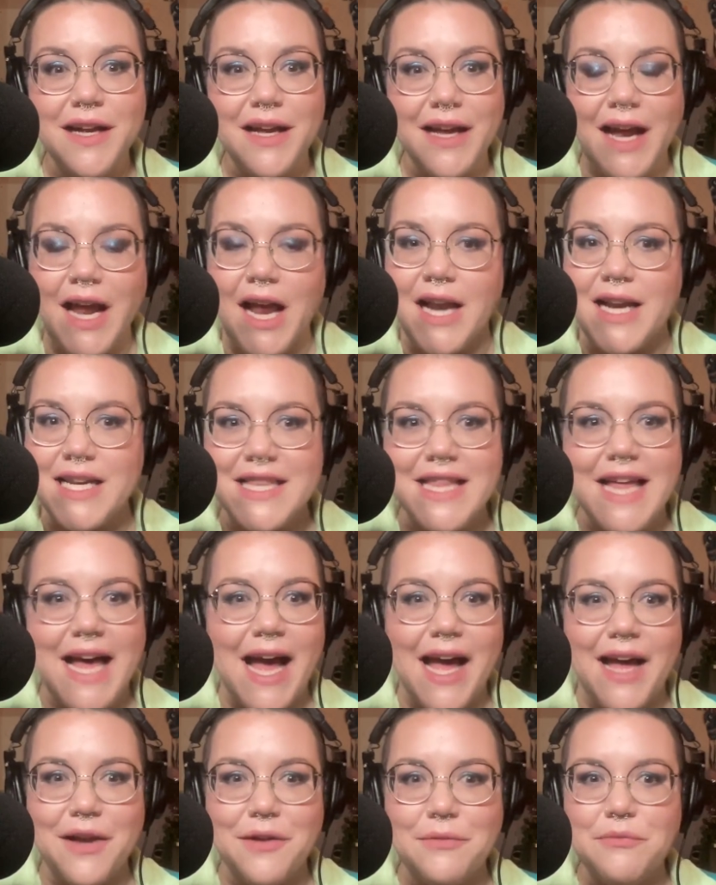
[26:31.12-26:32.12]
and
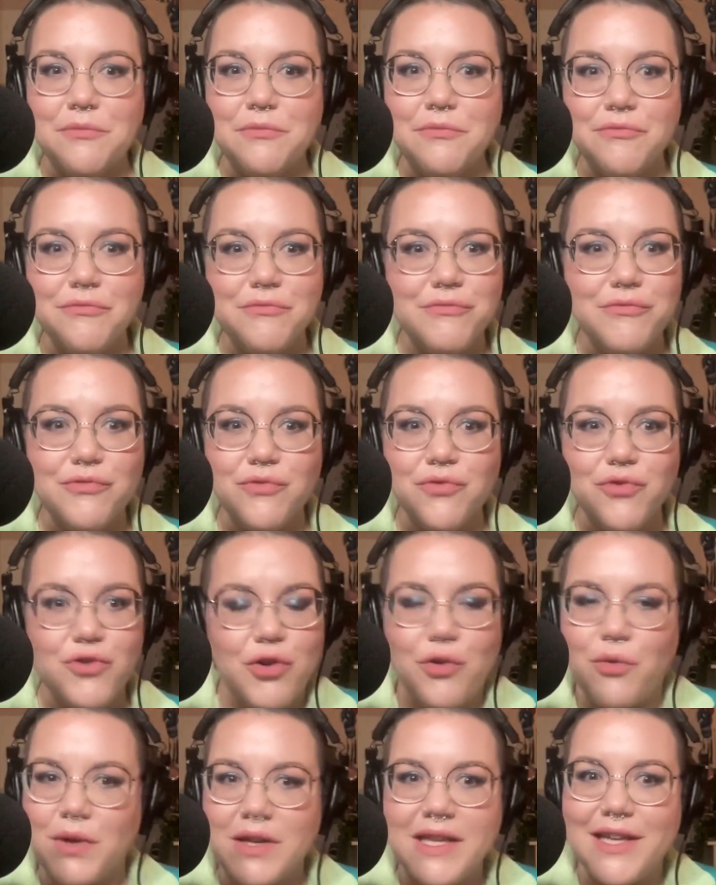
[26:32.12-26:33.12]
that
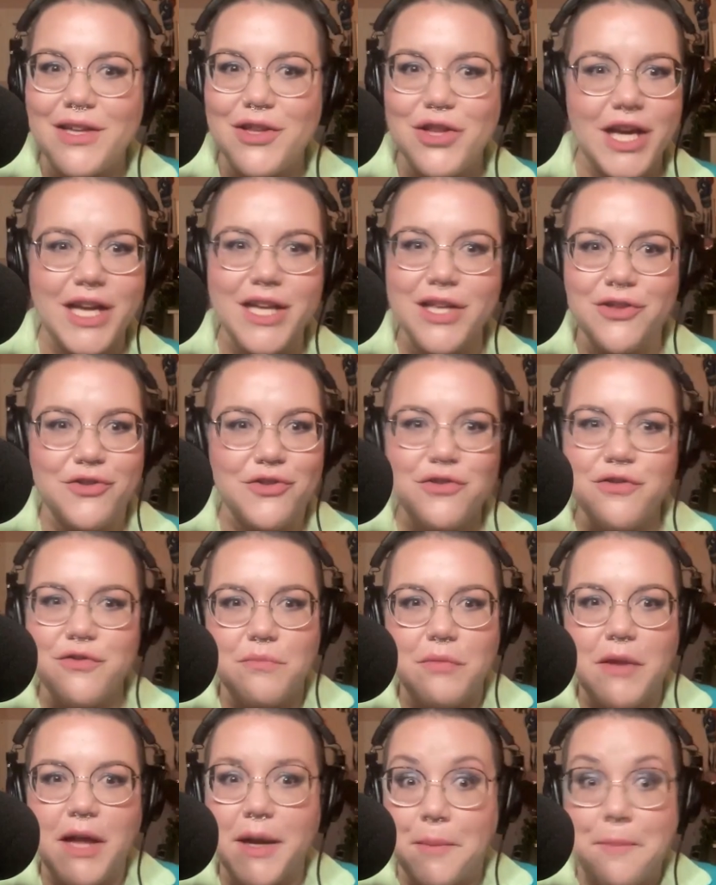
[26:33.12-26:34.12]
totally changed,
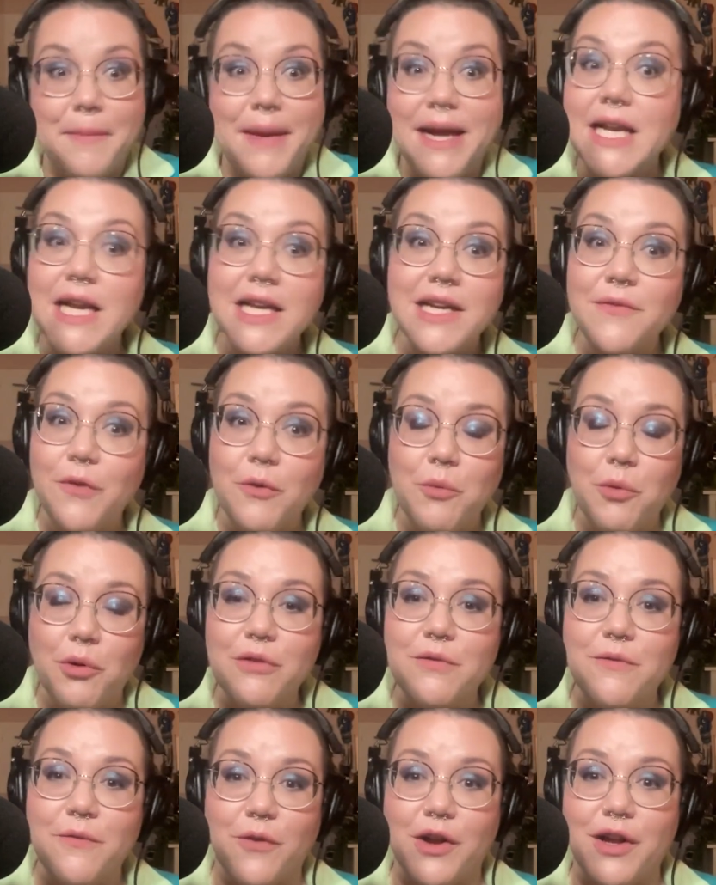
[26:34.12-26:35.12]
like made a different
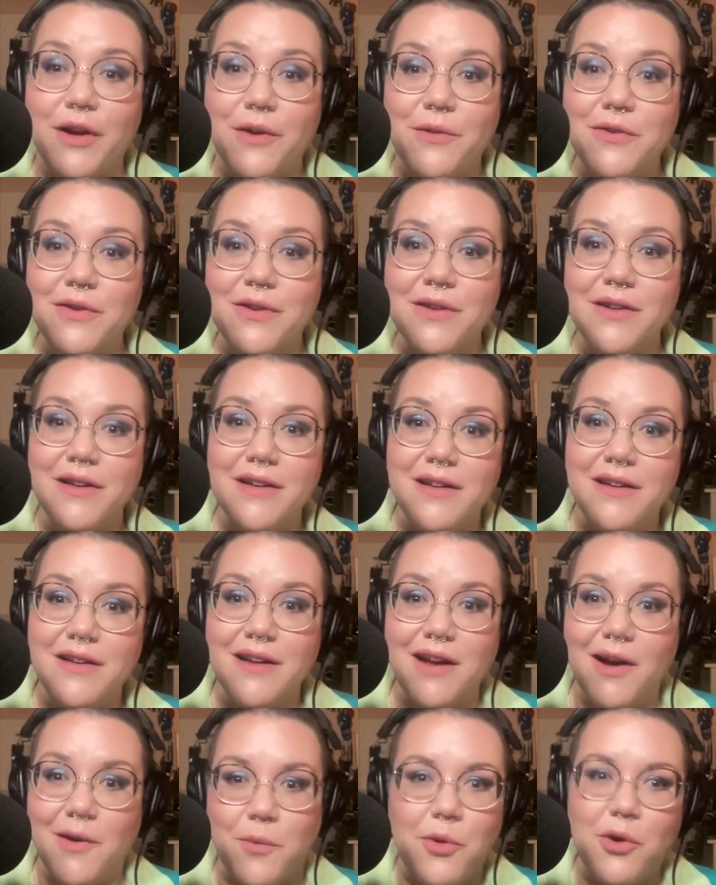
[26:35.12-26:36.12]
world for you.
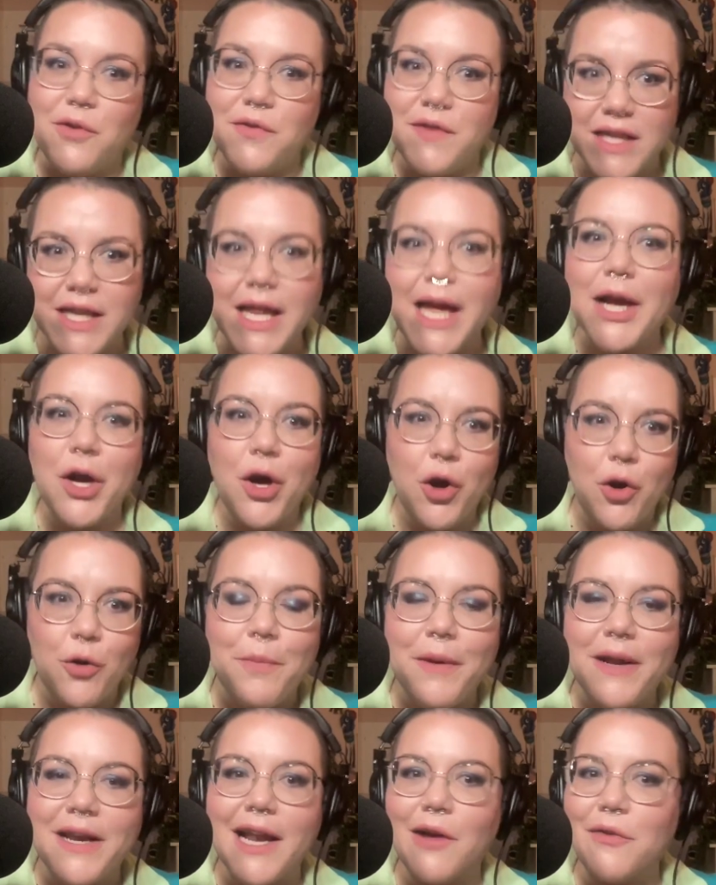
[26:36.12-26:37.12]
A world that like
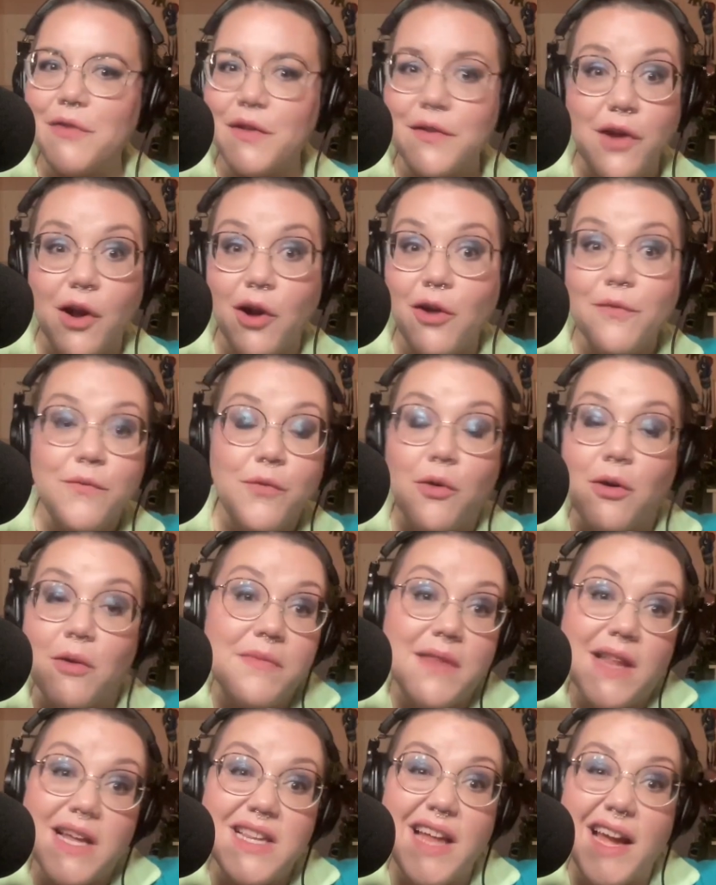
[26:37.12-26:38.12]
opened out this art
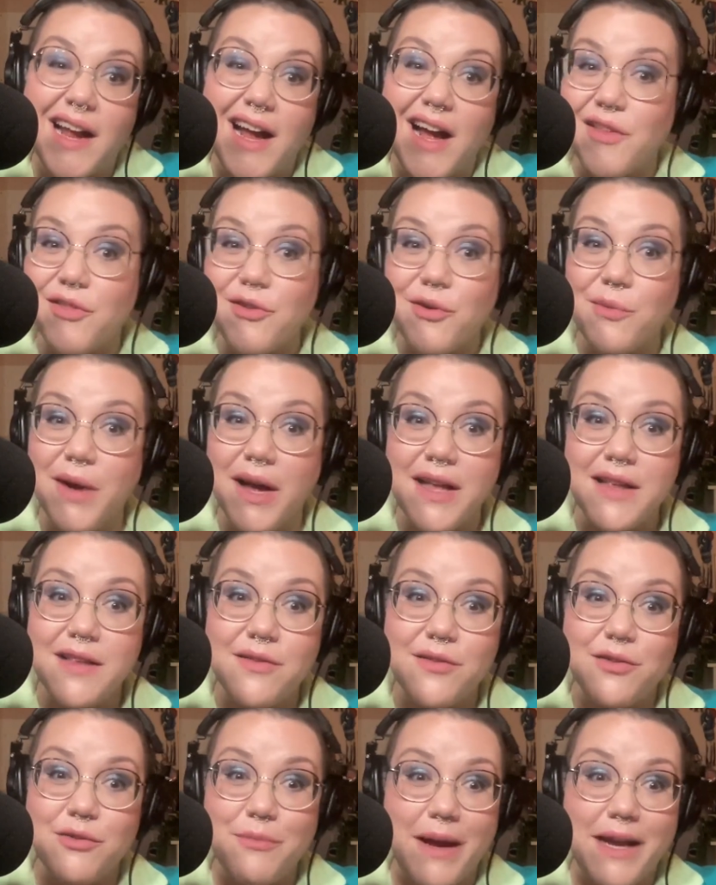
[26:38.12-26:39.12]
form that like
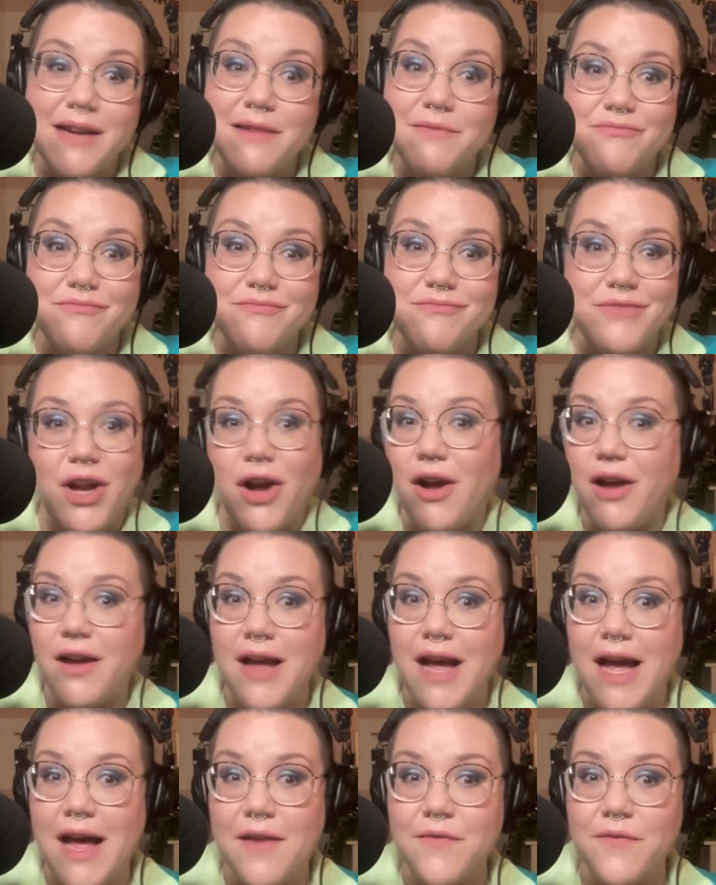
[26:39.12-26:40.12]
otherwise you might not
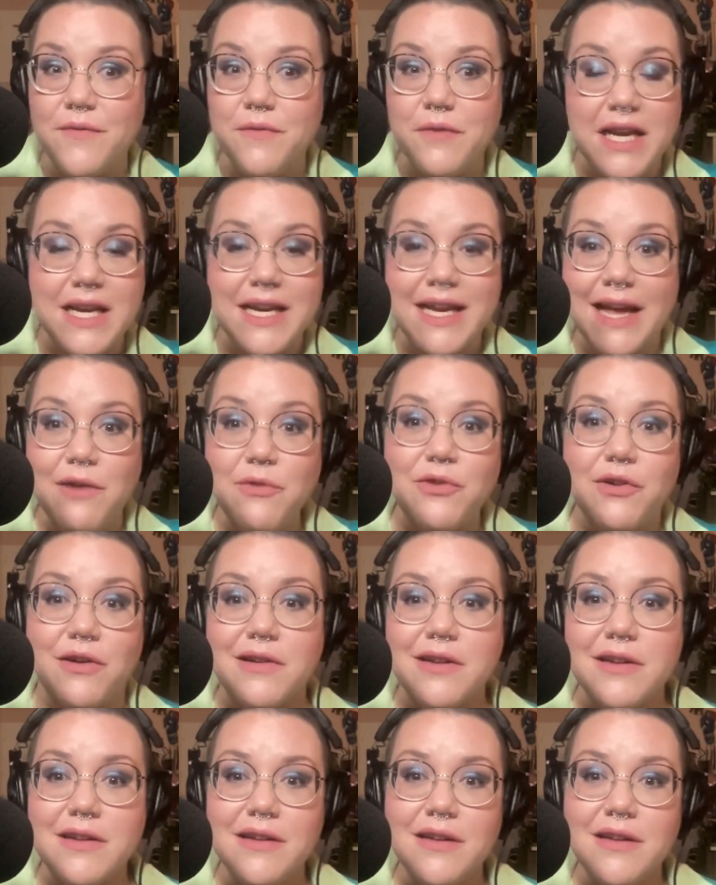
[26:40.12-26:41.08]
have encountered.